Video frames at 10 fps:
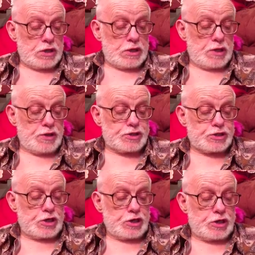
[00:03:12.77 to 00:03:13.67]
and the
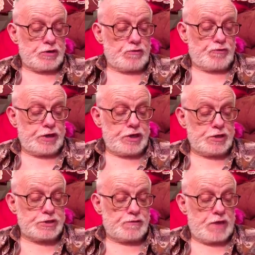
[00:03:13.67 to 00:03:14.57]
sunken
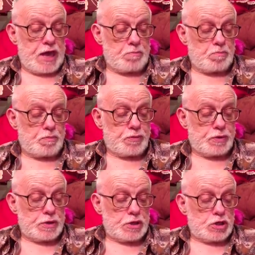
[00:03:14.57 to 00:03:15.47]
fields of hemp,
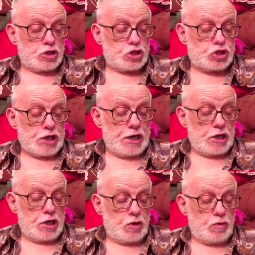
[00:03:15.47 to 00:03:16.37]

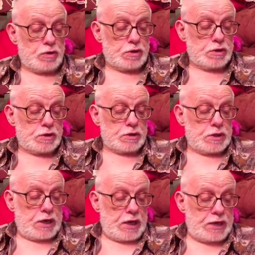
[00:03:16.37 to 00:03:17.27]
Shiloh,
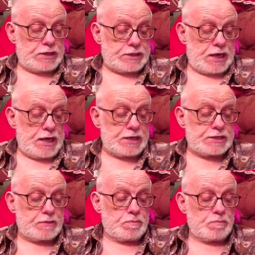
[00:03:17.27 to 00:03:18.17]

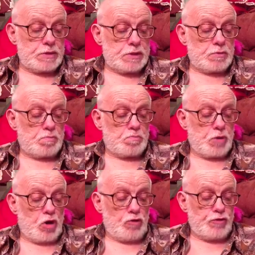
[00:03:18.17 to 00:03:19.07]
Antietam,
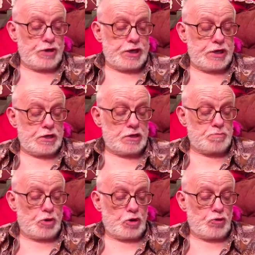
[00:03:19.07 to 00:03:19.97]
Malvern Hill,
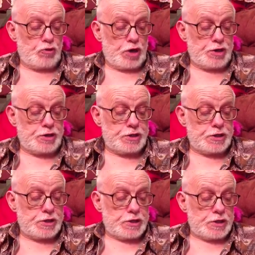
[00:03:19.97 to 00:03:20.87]
Bull Run,
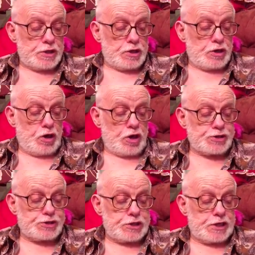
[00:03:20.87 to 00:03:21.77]

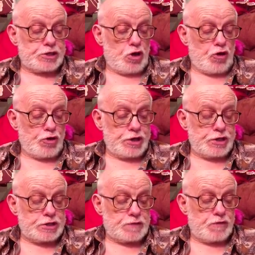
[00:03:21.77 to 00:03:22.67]
lost in that
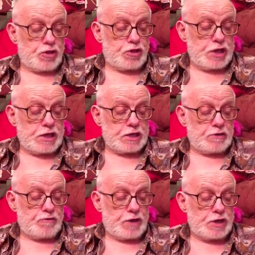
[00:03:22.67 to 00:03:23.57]
orient of the thick
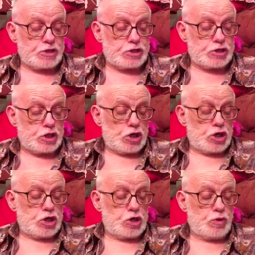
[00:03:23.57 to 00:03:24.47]
and fast,
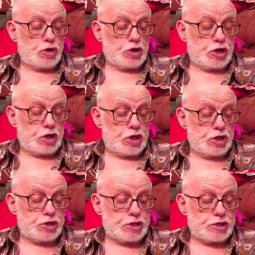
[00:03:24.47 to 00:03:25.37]
you will
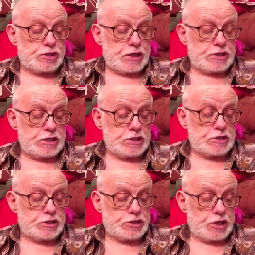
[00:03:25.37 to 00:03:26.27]
curse the setting
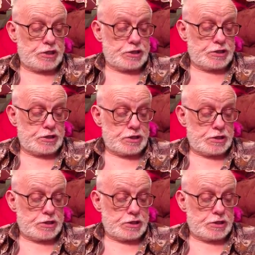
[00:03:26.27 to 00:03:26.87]
sun,